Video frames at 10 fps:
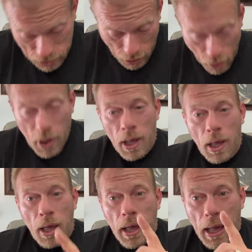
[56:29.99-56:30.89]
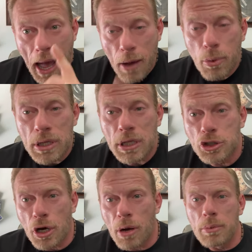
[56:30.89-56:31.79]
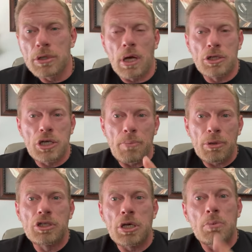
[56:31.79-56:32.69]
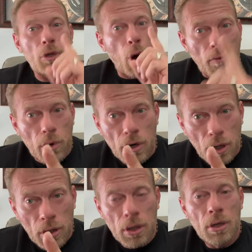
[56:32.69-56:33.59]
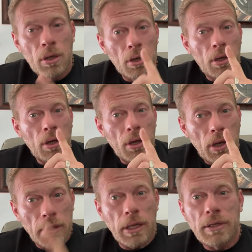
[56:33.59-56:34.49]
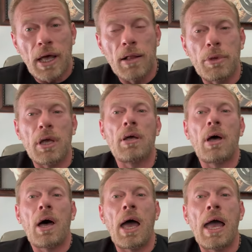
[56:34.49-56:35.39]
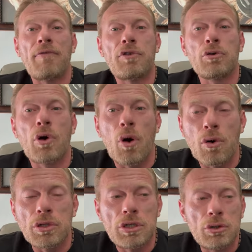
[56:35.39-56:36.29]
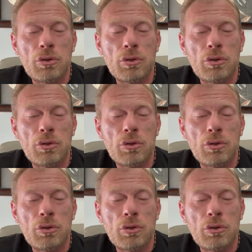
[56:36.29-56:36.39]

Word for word: So I win the German championships overall, and they tell me I have to go